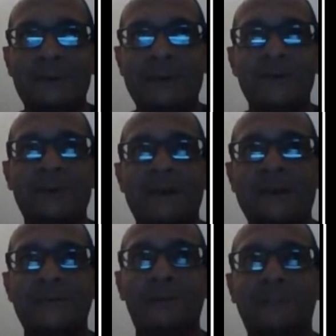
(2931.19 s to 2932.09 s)
You
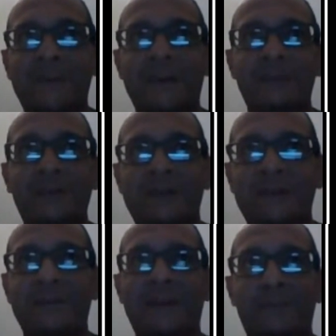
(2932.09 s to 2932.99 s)
guys were in bad
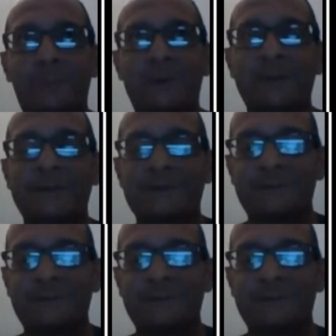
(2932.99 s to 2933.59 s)
shape cap-wise?